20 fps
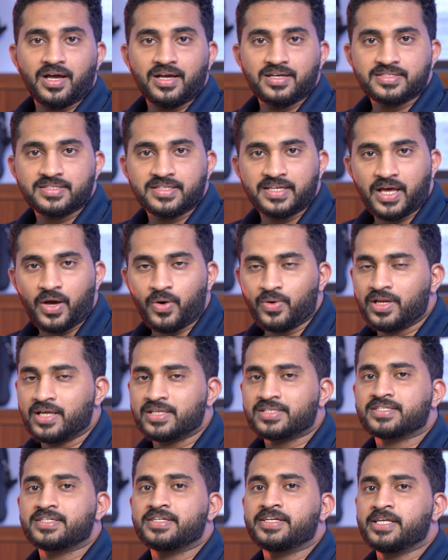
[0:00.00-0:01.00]
guys, now
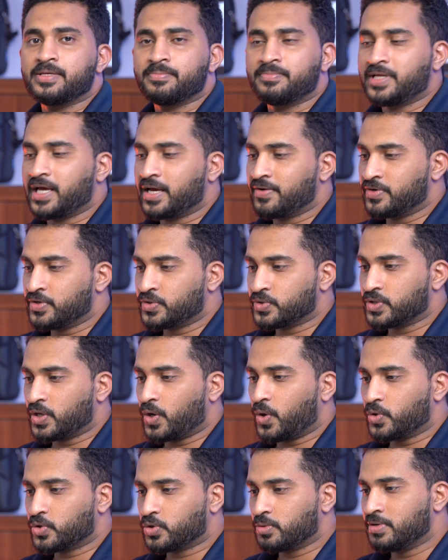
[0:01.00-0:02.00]
let's deep dive into
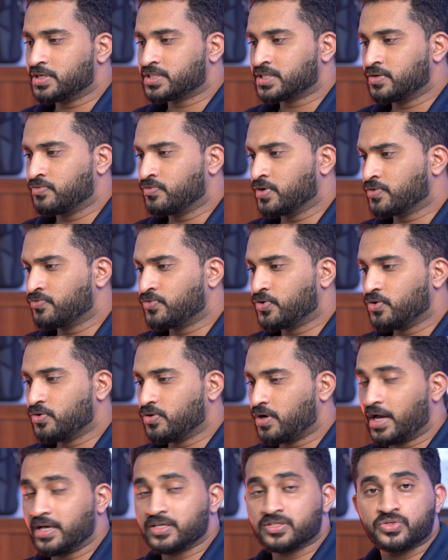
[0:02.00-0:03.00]
the automation
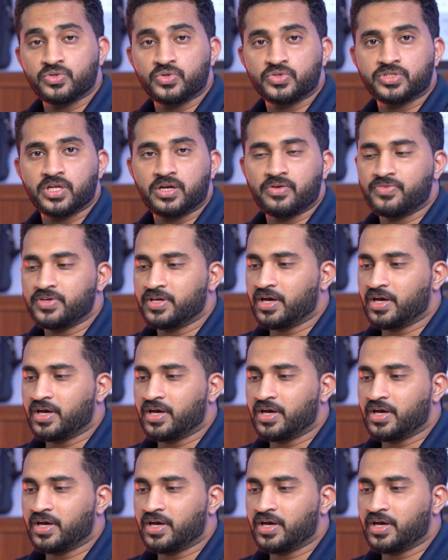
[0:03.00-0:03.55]
workflow. As usual,